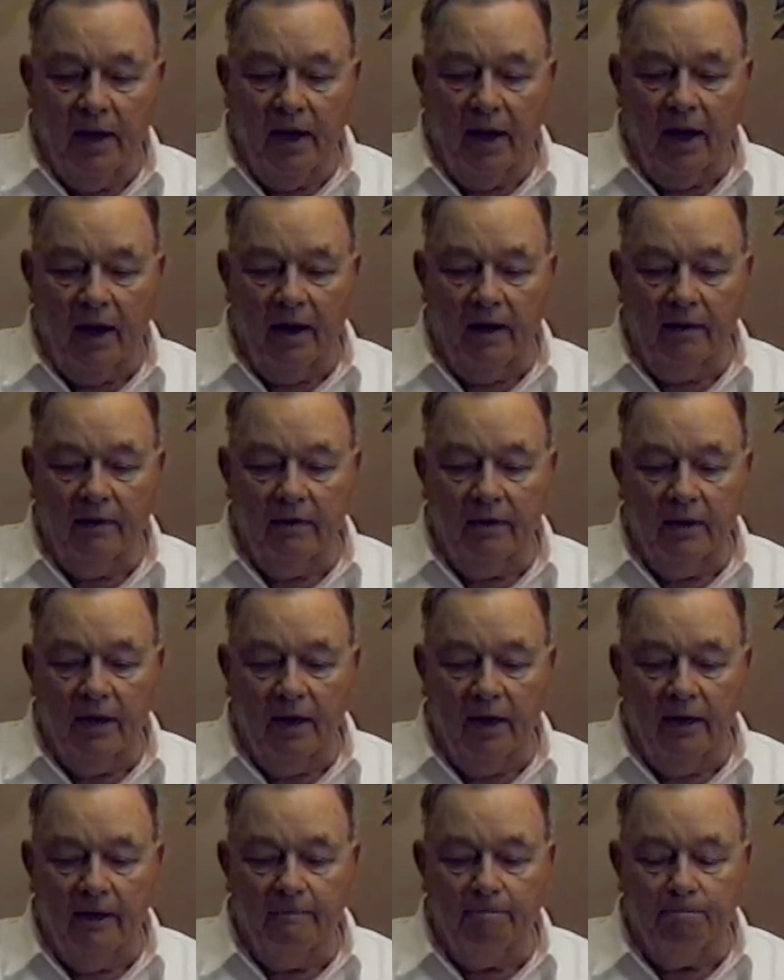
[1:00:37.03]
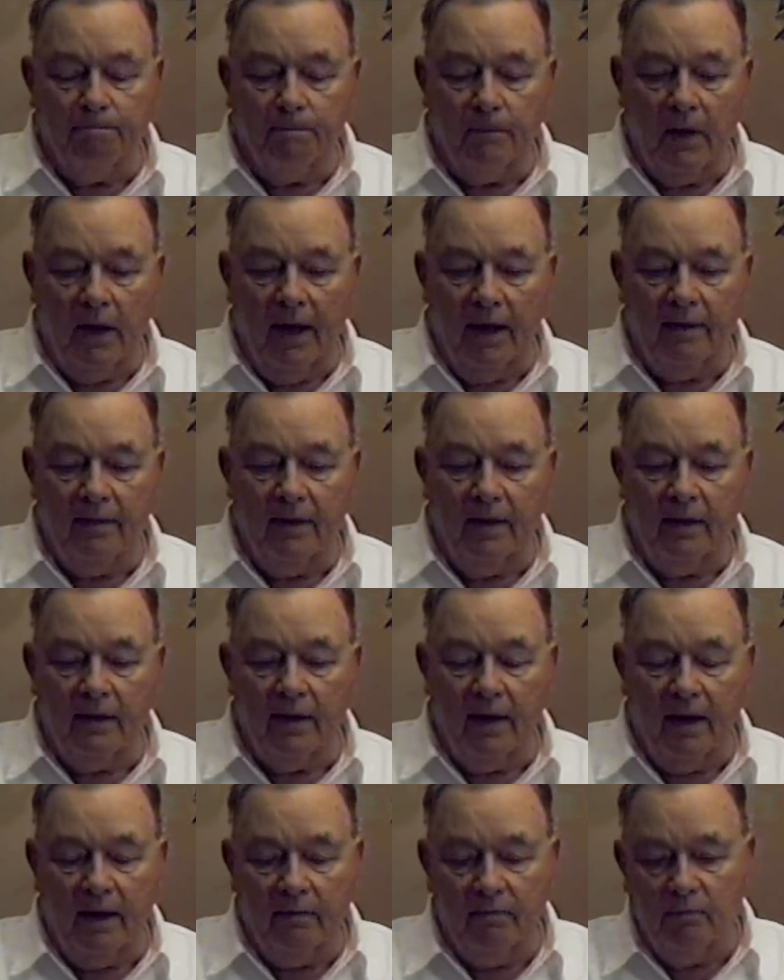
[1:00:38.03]
And I
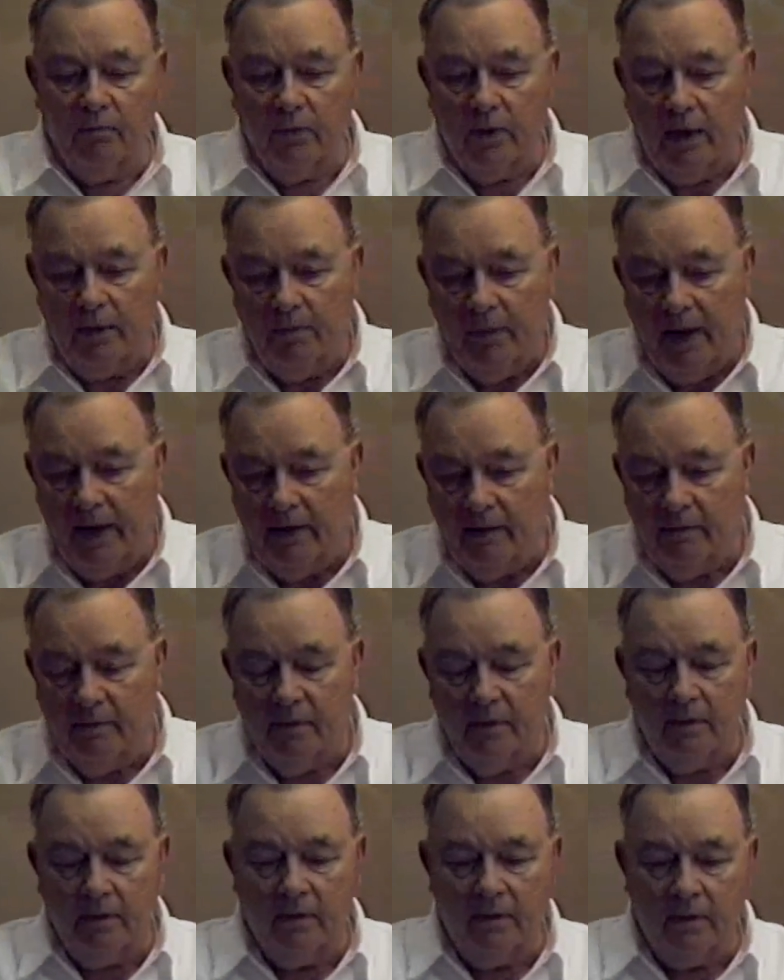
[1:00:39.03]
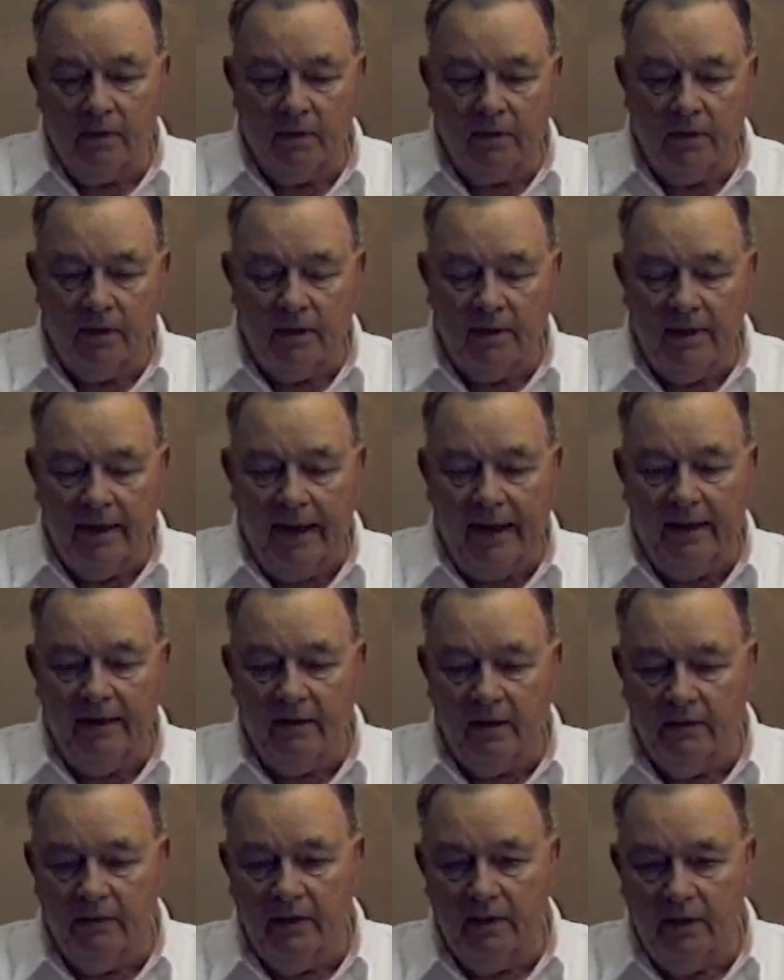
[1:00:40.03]
think I made a
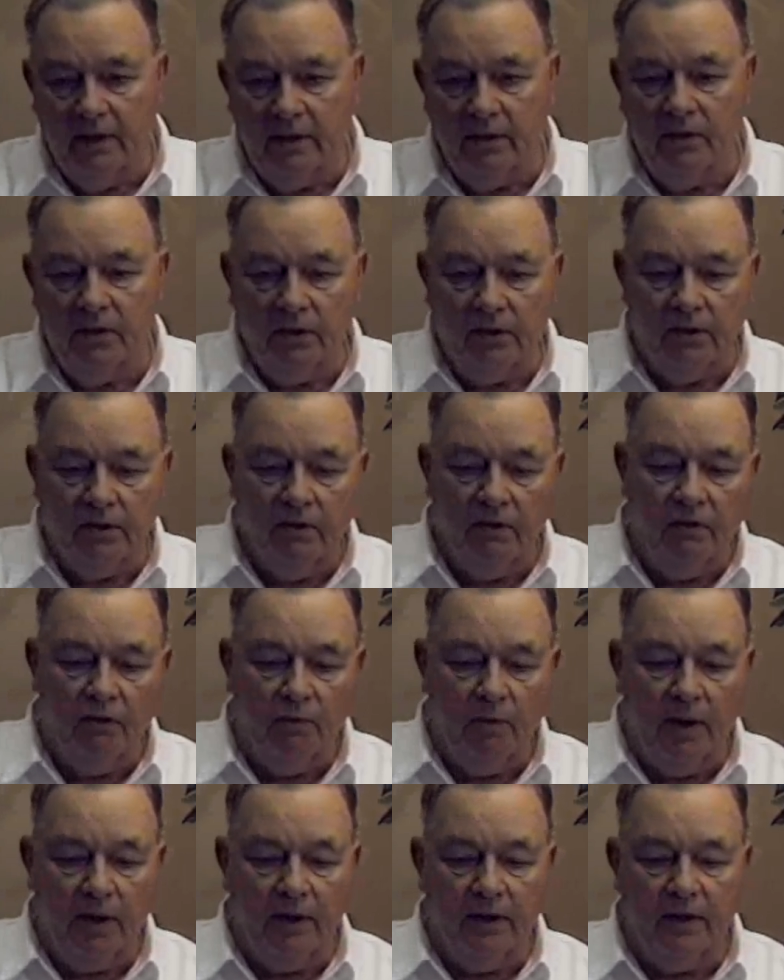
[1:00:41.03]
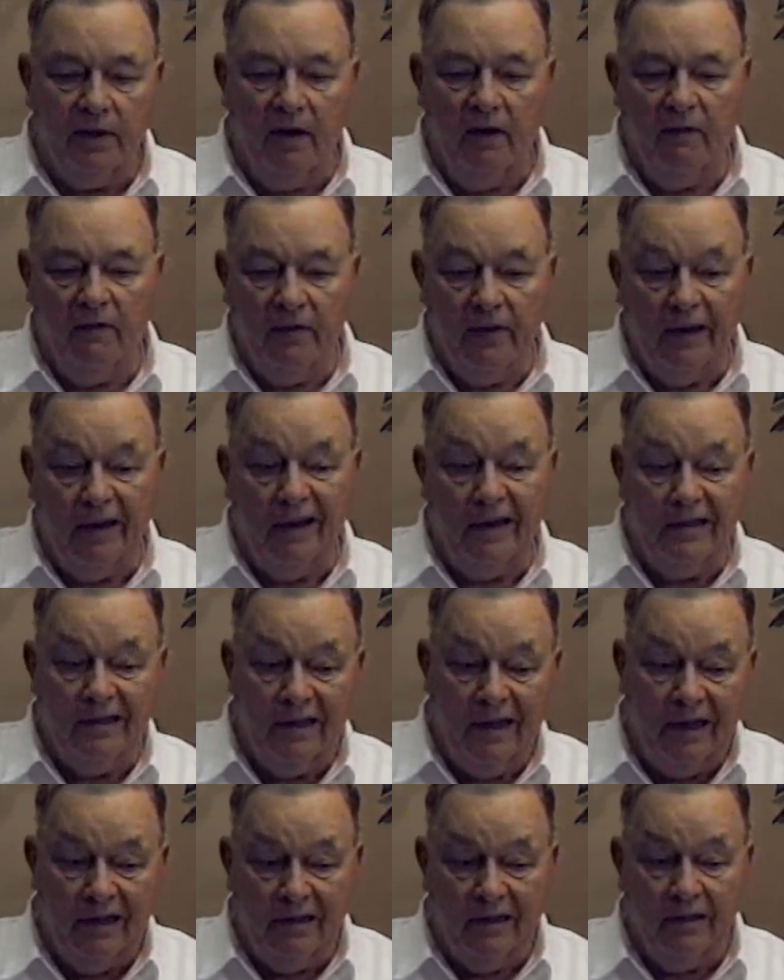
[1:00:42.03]
taste of it. I took some of it myself, and then I
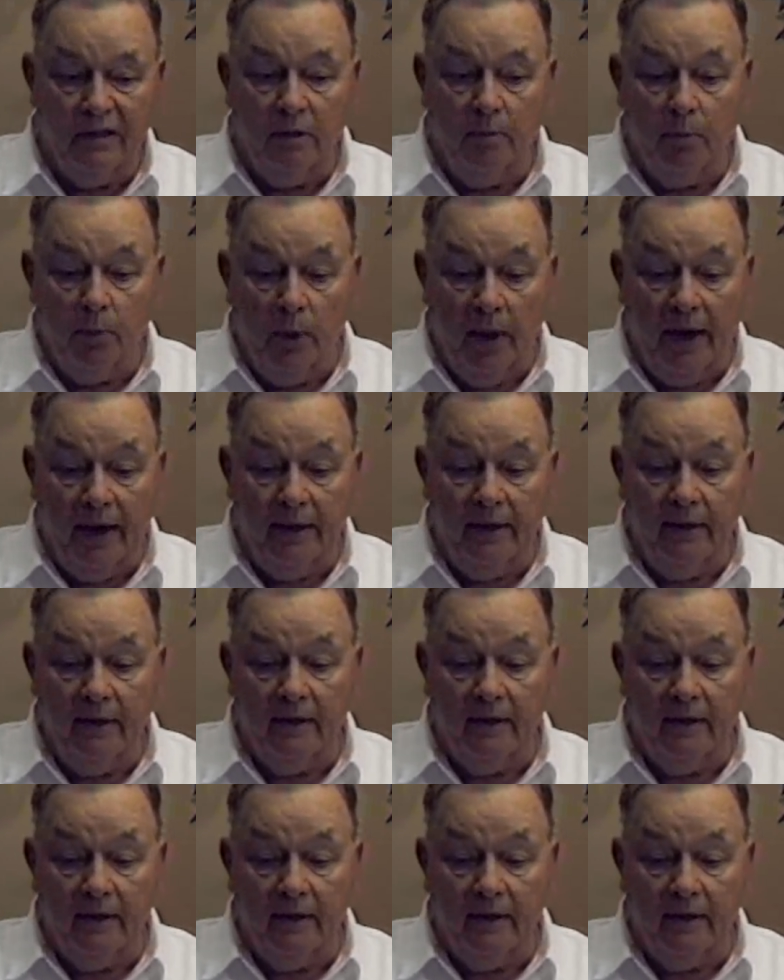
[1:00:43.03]
tasted the bread.